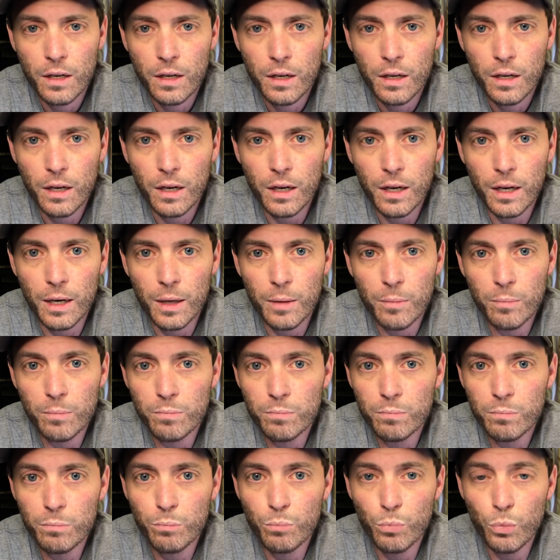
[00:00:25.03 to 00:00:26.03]

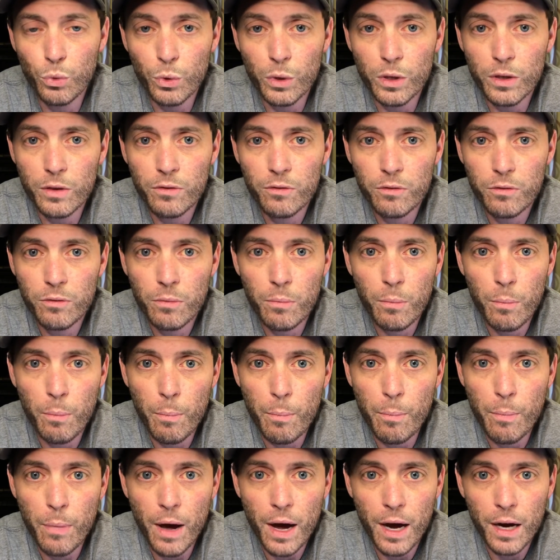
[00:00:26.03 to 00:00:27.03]
Um, brief
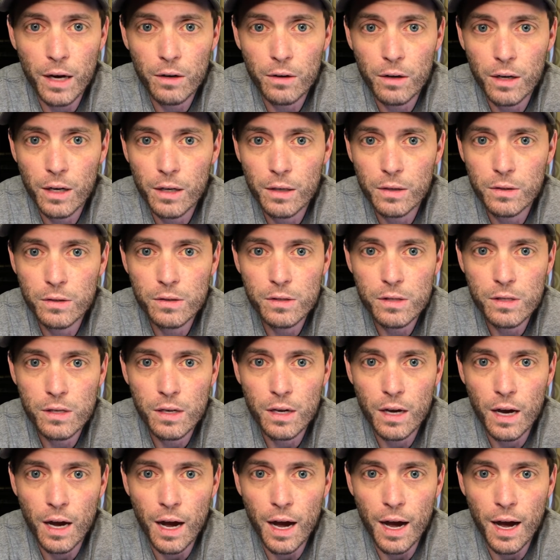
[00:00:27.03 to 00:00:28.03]
background,
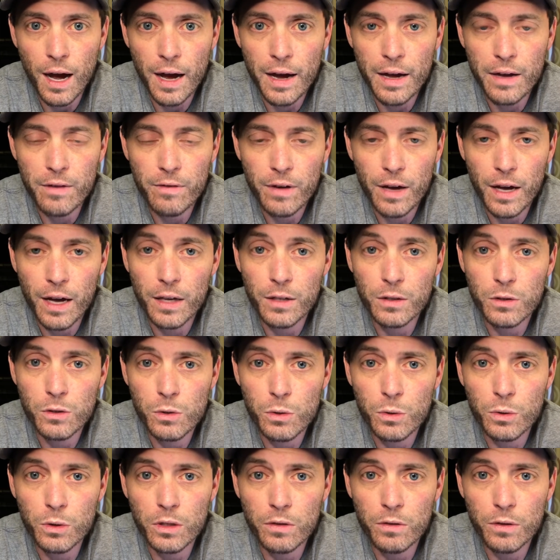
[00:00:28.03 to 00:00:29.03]
I've had
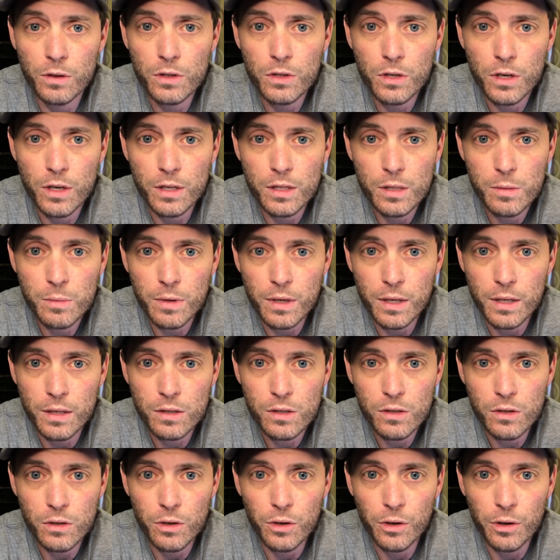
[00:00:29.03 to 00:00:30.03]
two liver
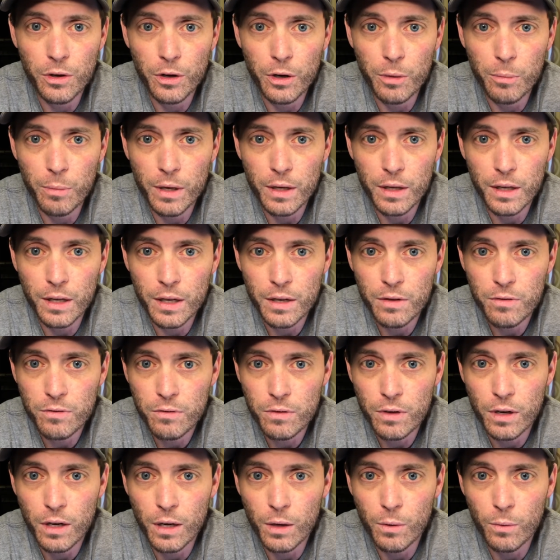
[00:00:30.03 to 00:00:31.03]
transplants earlier in my life,
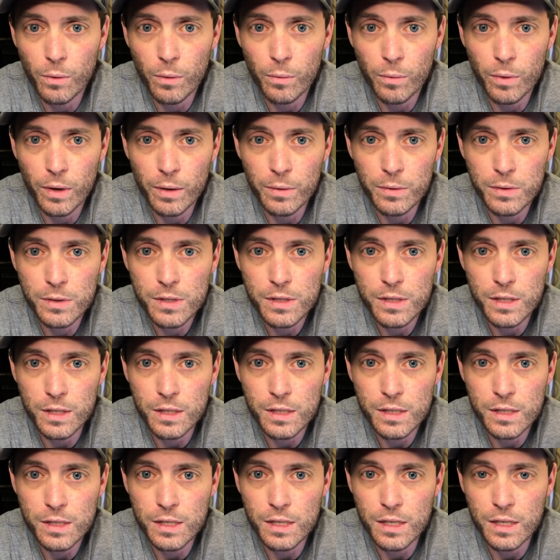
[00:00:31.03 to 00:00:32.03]
uh, one when I was
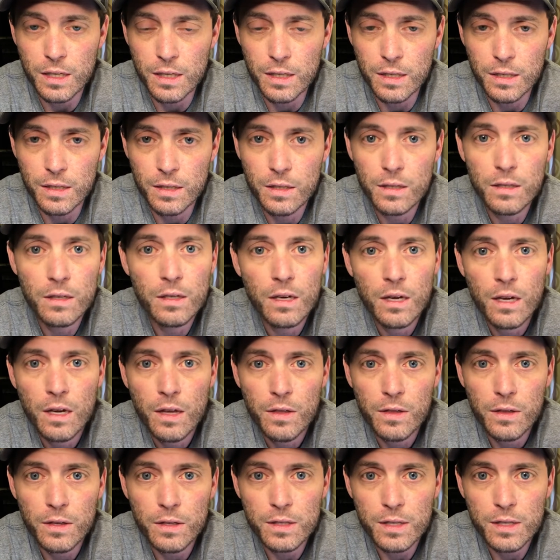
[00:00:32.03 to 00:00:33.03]
16,
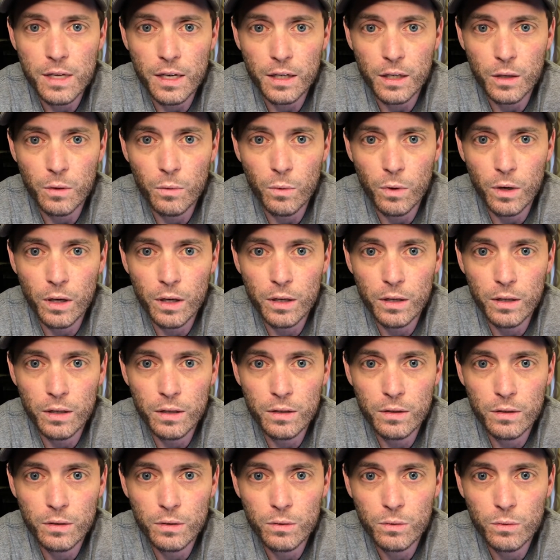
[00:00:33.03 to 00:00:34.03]
the second
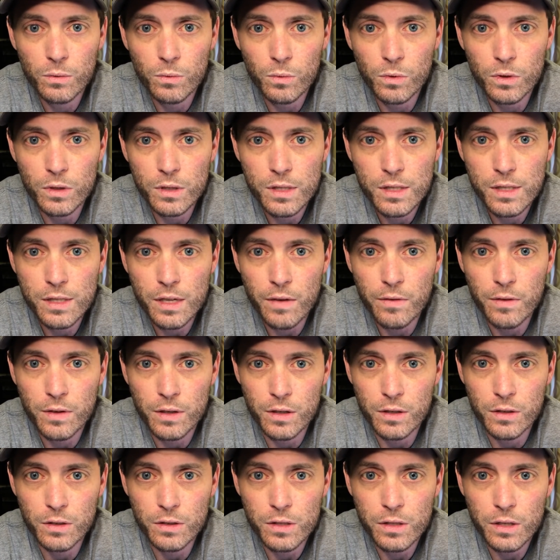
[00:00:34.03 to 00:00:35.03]
one was seven
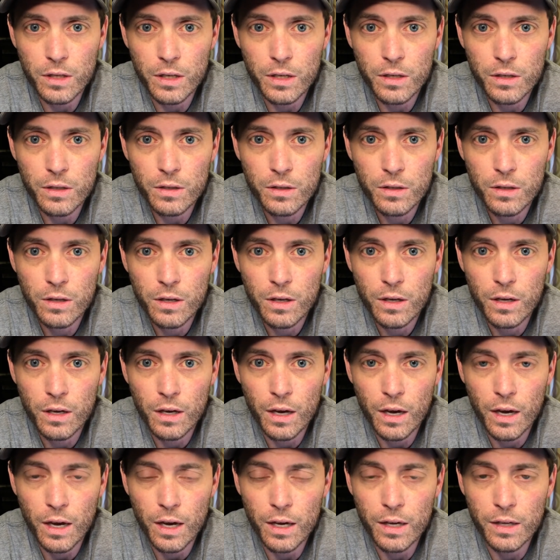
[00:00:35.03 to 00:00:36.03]
years later,
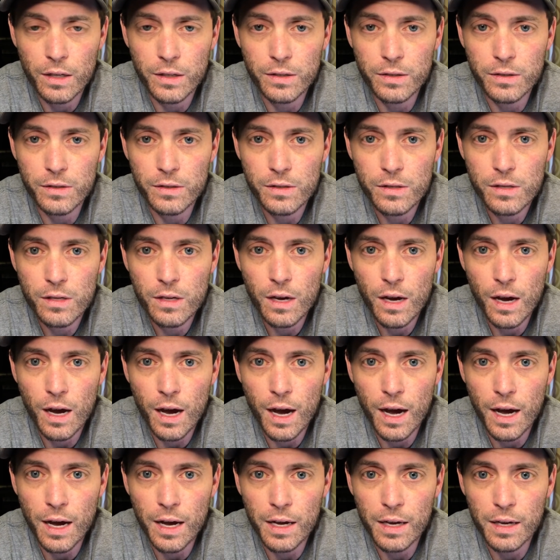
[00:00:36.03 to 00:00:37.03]
and
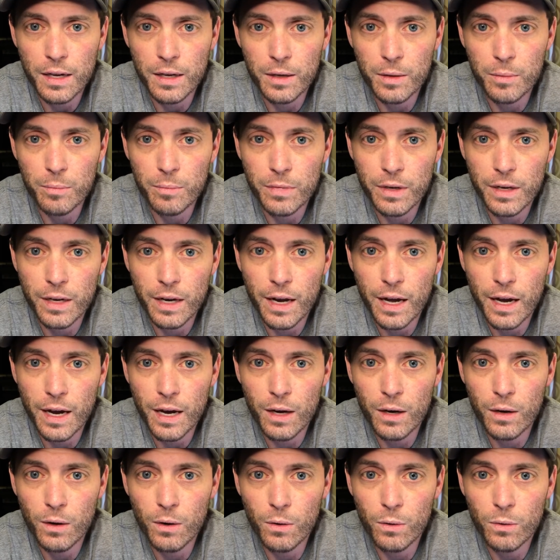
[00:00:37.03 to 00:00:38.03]
I am
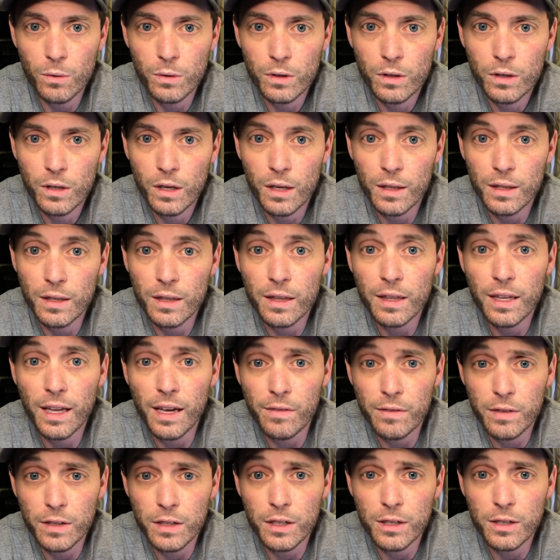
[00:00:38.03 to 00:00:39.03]
now
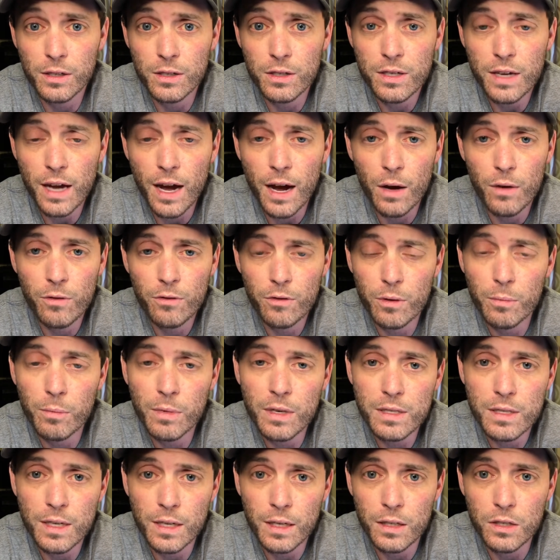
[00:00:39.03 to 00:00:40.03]
11 years out from my
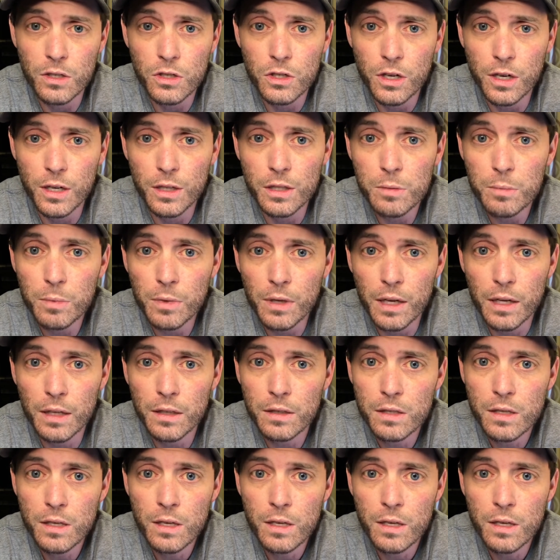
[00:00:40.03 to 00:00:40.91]
second transplant